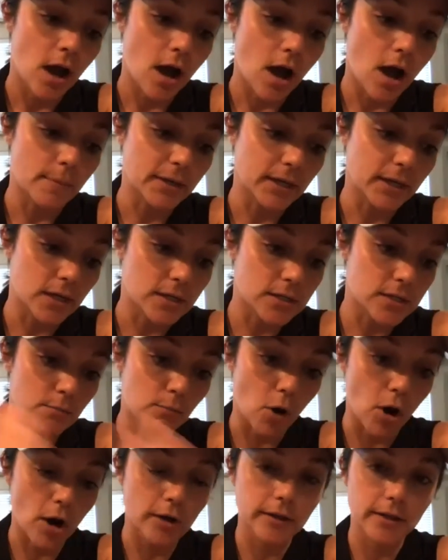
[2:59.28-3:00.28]
because the
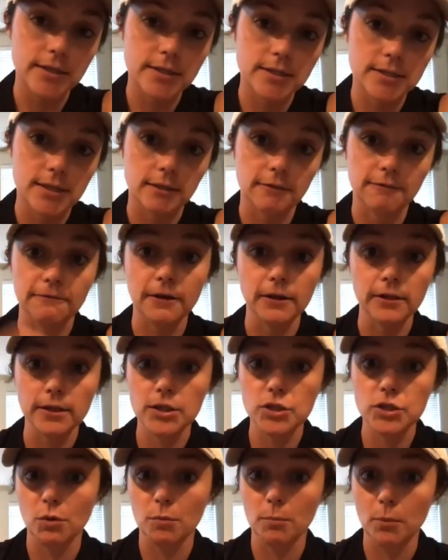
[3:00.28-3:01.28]
Marlins and the
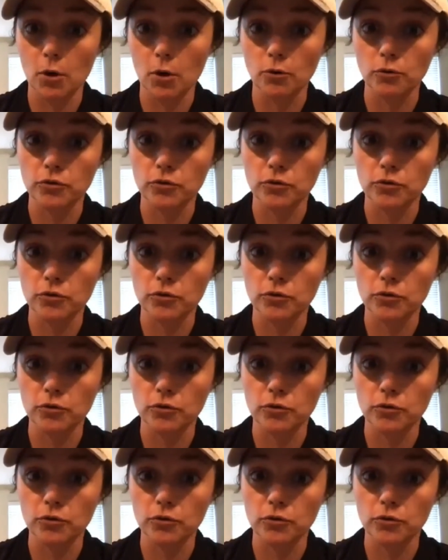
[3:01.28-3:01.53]
Phillies were both